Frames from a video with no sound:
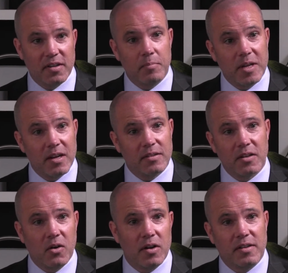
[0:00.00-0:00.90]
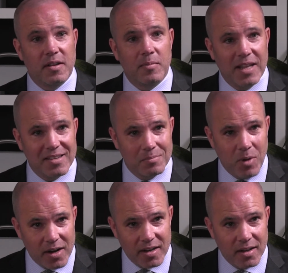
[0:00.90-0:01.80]
It's because it costs them less
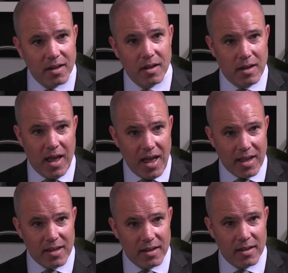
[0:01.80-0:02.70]
money, A,